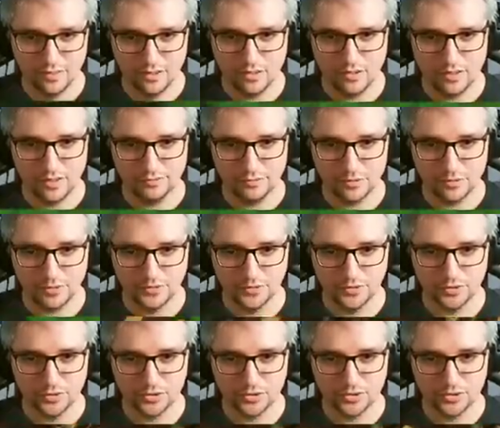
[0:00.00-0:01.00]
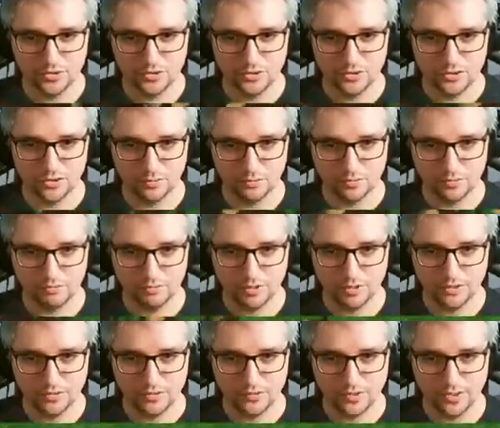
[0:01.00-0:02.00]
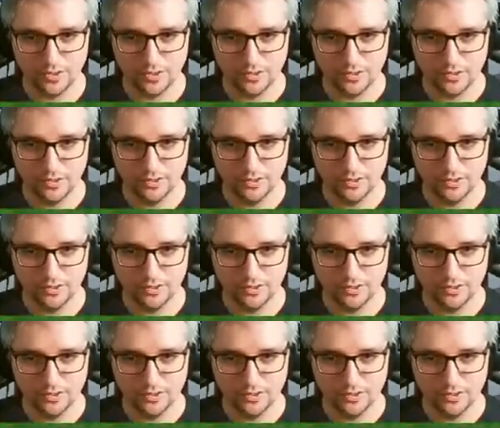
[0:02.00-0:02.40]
Oh, I forgot to dodge jump, but it's fine.